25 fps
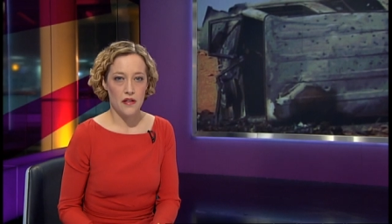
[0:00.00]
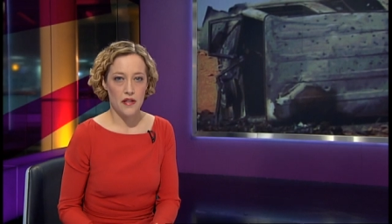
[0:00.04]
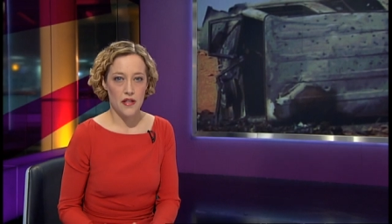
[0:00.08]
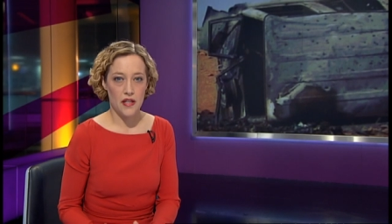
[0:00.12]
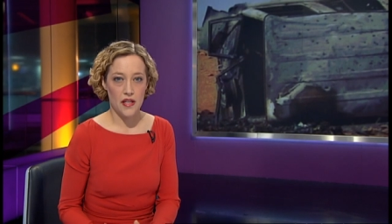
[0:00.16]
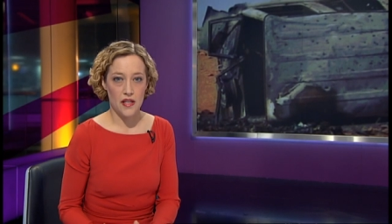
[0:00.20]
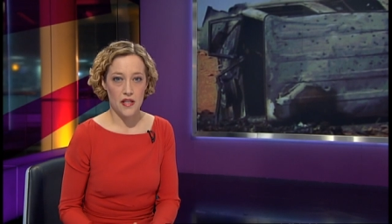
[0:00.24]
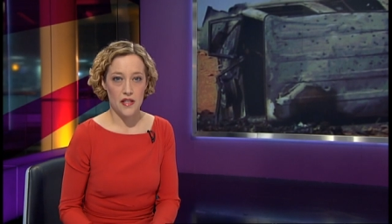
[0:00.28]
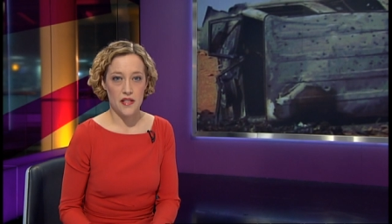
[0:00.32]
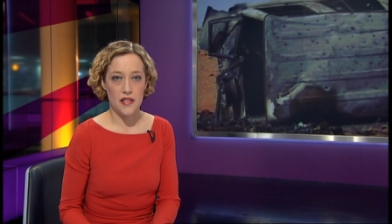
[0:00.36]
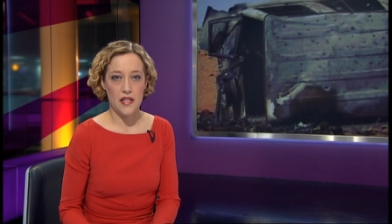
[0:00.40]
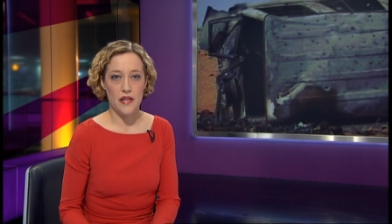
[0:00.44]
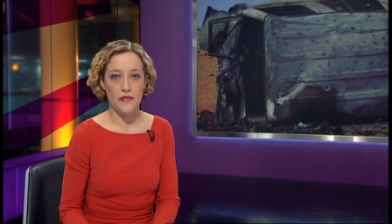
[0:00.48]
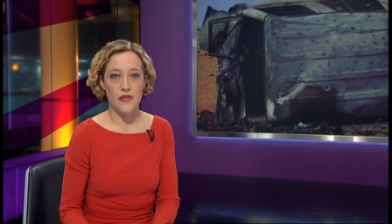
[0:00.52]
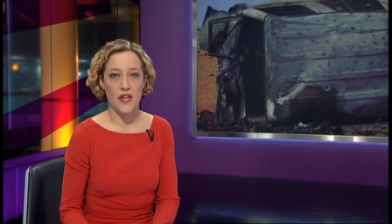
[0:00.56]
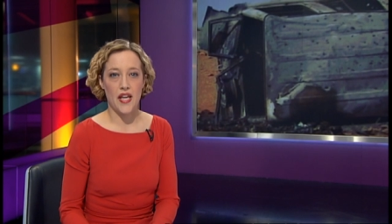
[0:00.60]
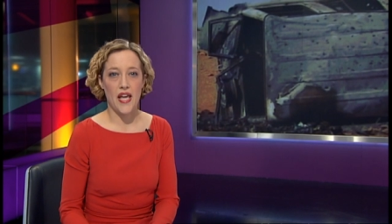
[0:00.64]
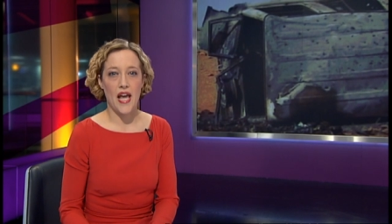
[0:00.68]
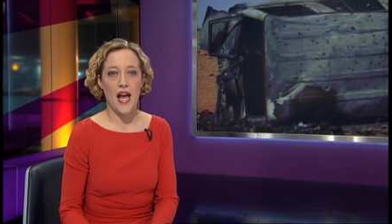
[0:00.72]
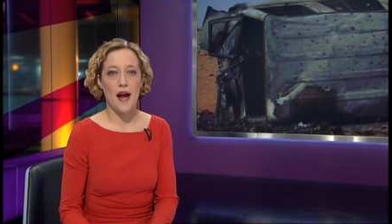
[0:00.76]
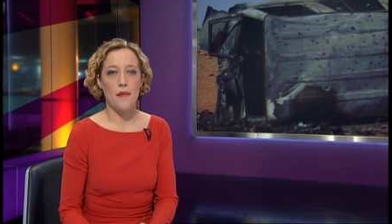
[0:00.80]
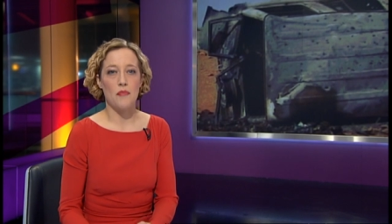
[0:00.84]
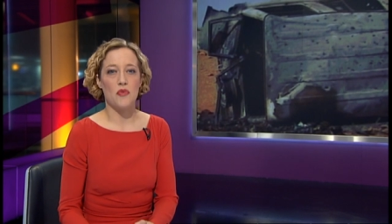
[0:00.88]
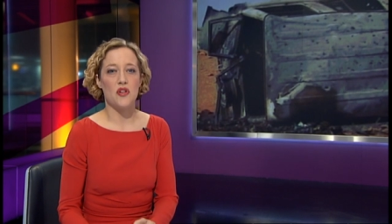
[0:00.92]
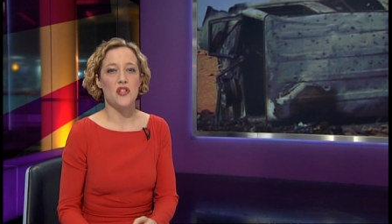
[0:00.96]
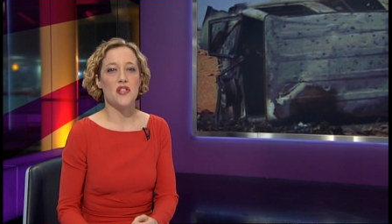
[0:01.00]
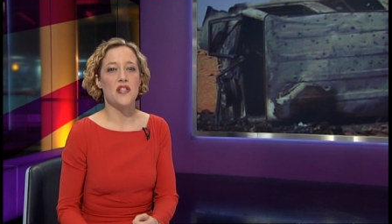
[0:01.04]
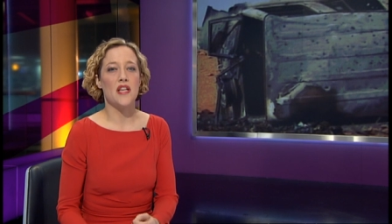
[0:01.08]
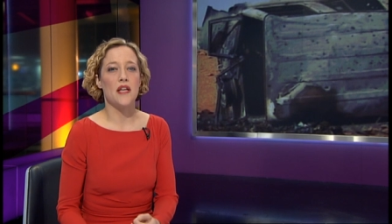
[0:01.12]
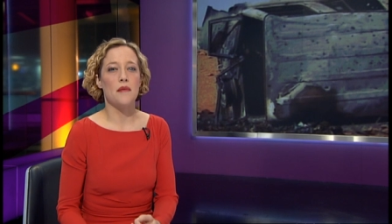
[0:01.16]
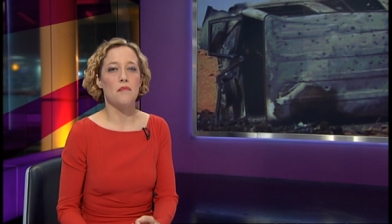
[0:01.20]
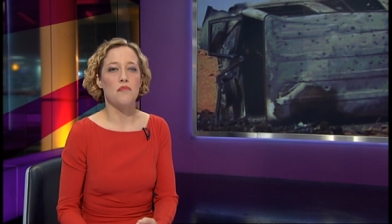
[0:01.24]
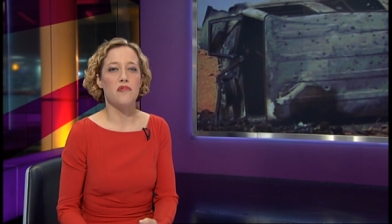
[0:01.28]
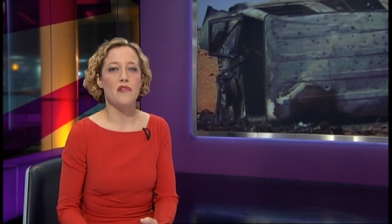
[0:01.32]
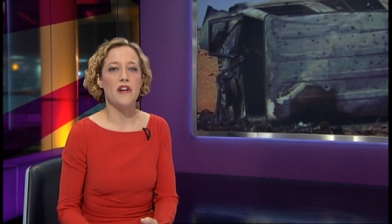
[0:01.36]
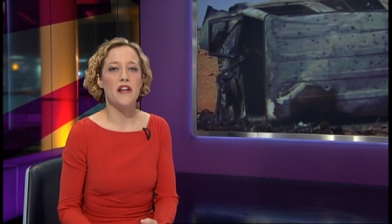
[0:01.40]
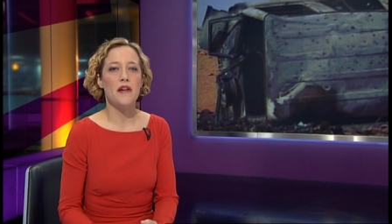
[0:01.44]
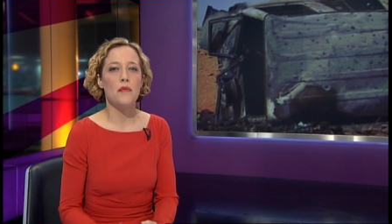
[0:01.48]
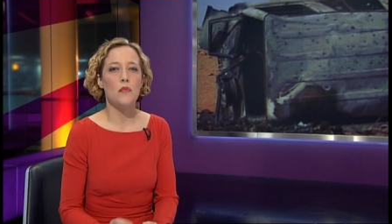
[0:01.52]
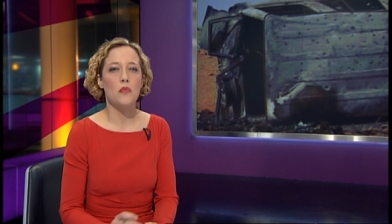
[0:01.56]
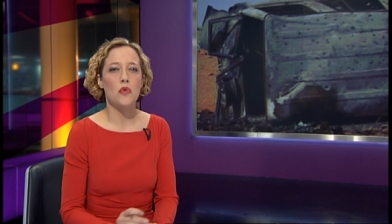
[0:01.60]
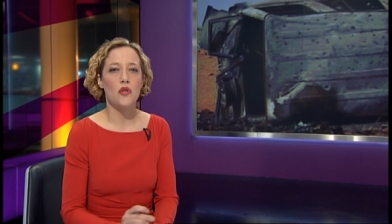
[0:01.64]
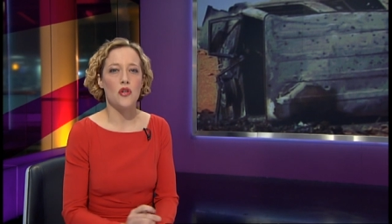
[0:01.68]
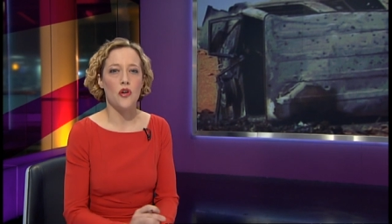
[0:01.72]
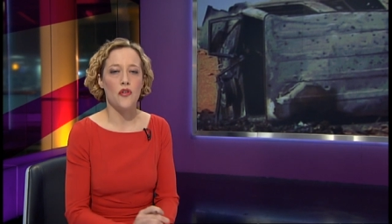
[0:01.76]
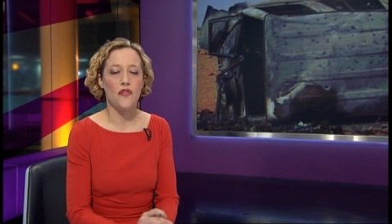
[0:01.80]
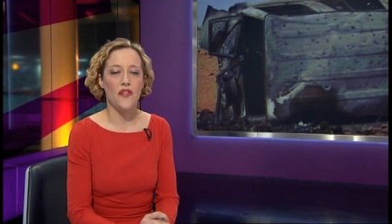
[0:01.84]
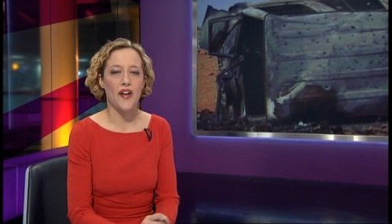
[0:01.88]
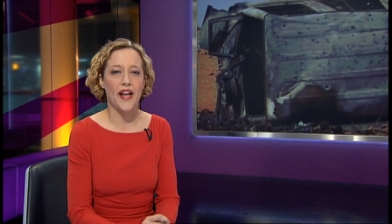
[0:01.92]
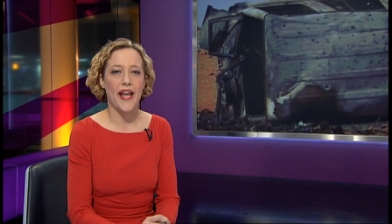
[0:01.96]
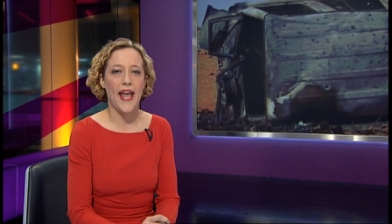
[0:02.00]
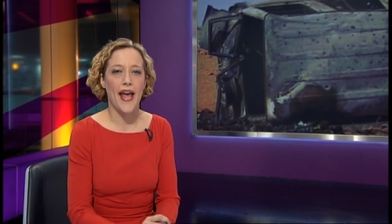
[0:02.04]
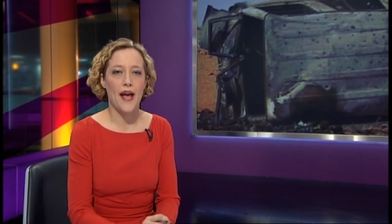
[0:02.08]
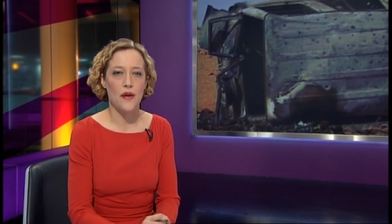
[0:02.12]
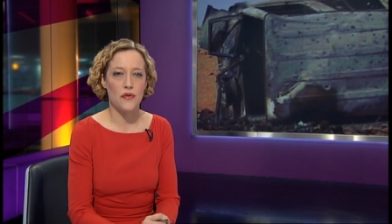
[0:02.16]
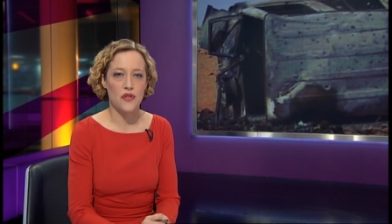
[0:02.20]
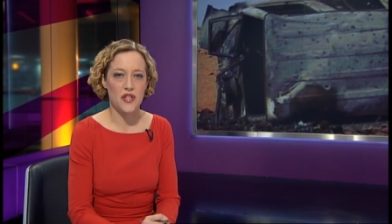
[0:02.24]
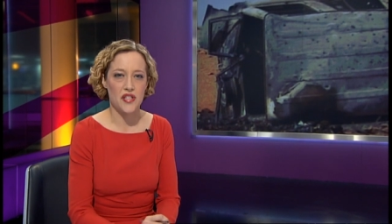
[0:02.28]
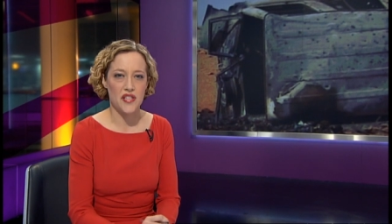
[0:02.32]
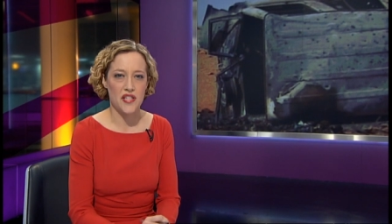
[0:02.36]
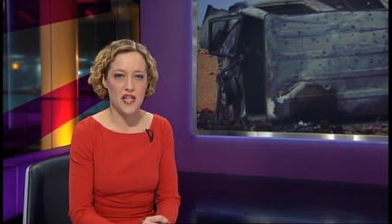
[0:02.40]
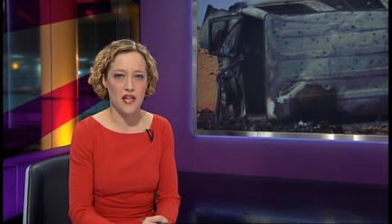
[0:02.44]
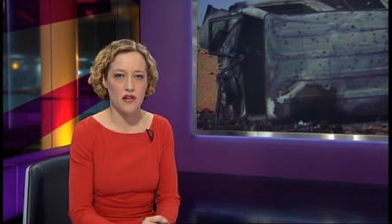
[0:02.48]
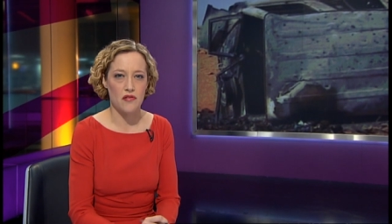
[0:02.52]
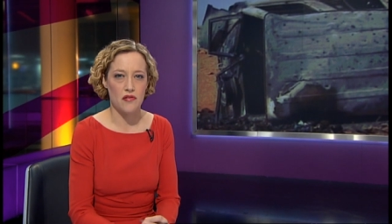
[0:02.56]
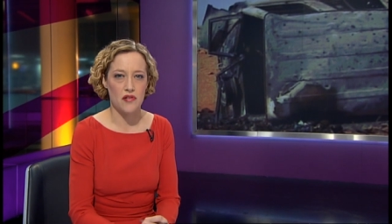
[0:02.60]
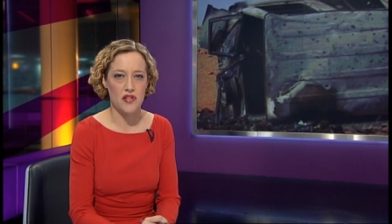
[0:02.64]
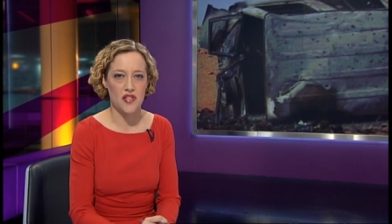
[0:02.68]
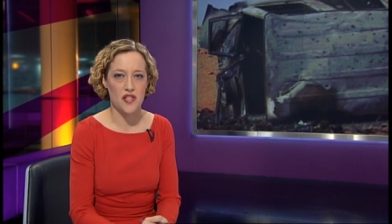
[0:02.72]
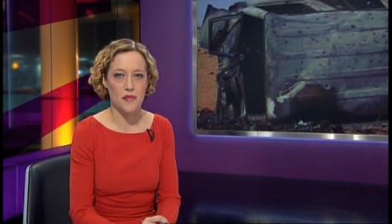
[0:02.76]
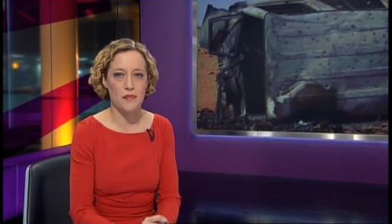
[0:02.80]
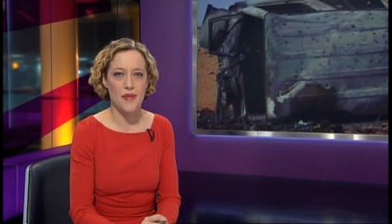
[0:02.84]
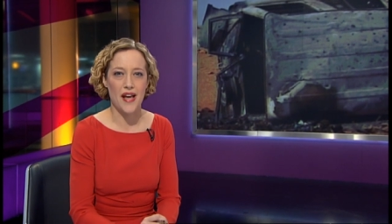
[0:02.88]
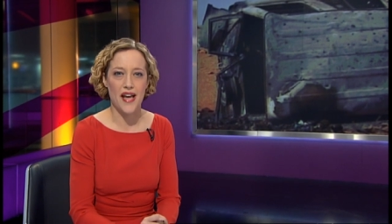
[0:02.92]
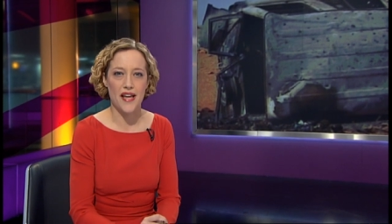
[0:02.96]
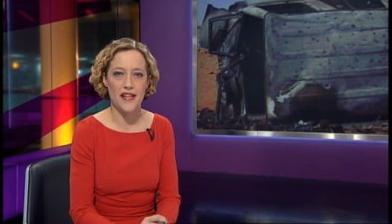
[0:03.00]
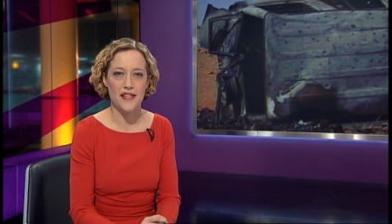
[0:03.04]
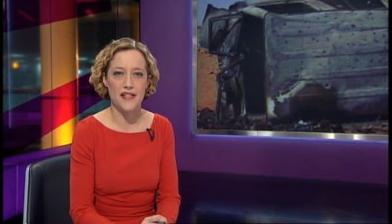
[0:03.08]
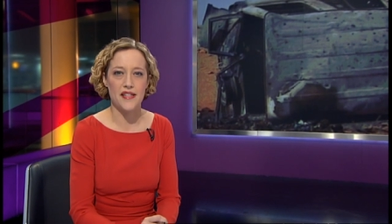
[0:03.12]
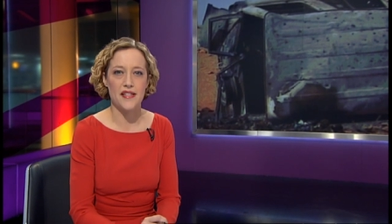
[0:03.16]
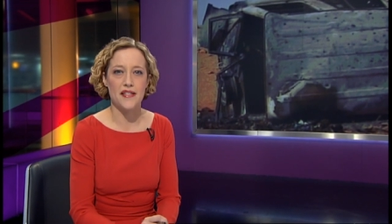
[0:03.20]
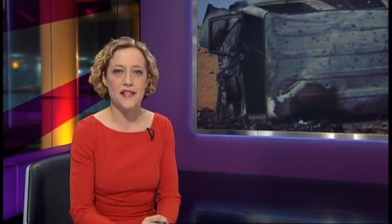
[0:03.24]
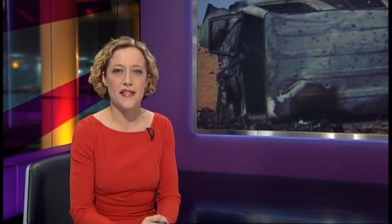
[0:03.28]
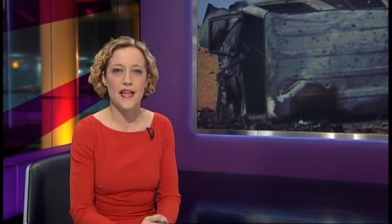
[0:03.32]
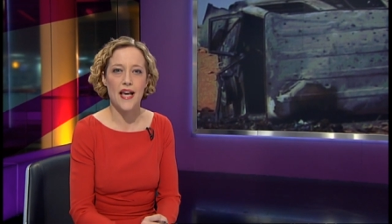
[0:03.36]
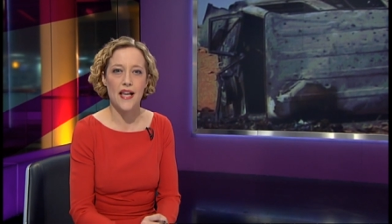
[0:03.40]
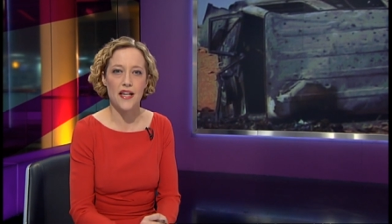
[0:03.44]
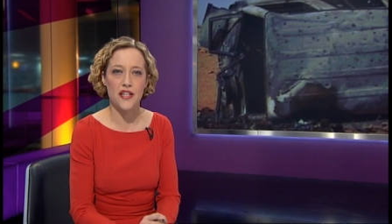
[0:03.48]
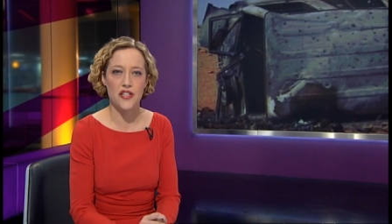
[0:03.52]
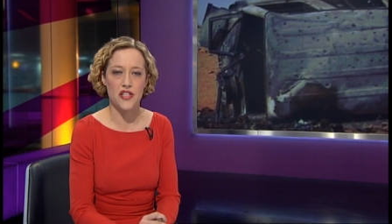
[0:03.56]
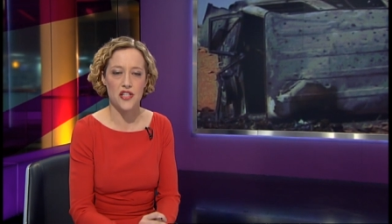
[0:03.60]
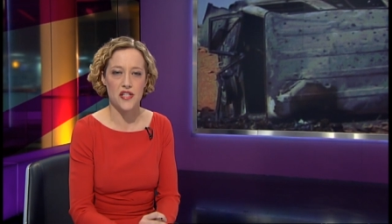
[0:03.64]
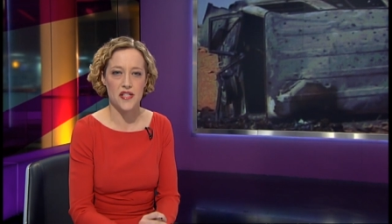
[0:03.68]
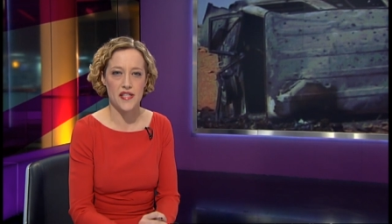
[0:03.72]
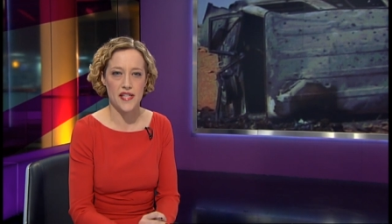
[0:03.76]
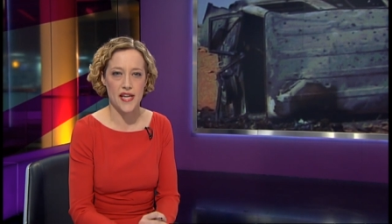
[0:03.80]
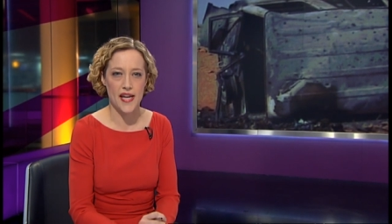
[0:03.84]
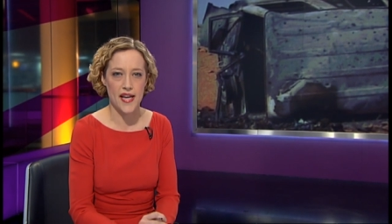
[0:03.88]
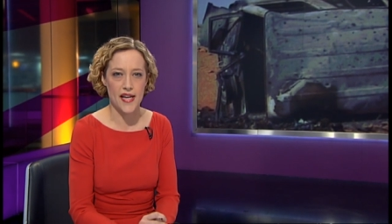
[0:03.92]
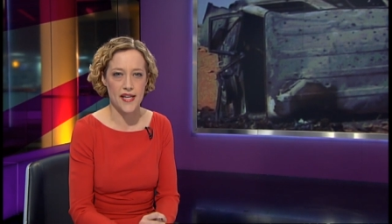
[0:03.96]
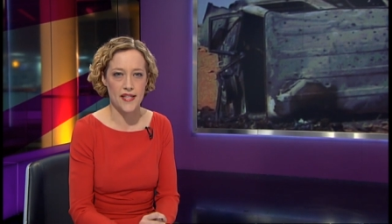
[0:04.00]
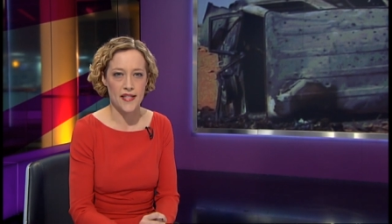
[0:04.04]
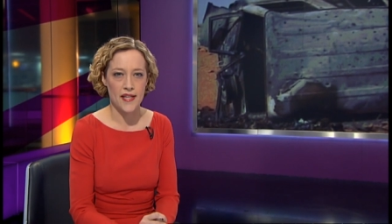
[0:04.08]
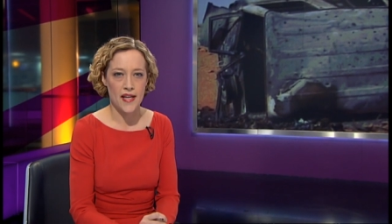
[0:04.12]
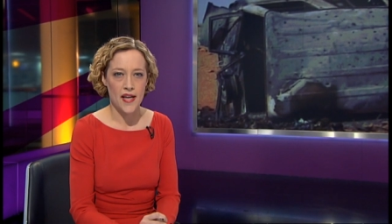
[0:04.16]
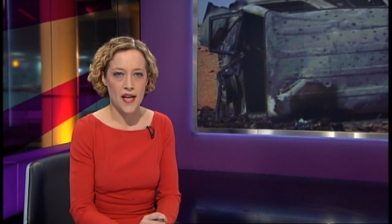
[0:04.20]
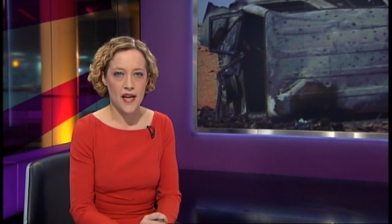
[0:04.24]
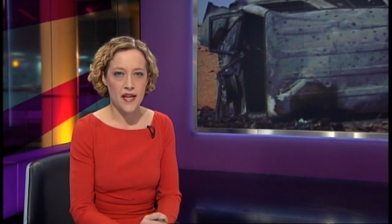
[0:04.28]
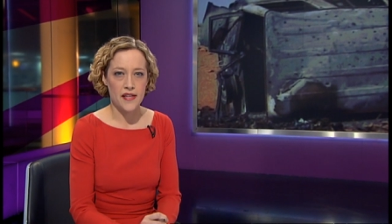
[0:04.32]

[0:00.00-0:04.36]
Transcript: Here, David Cameron said Britain would offer counter-terrorism and intelligence aid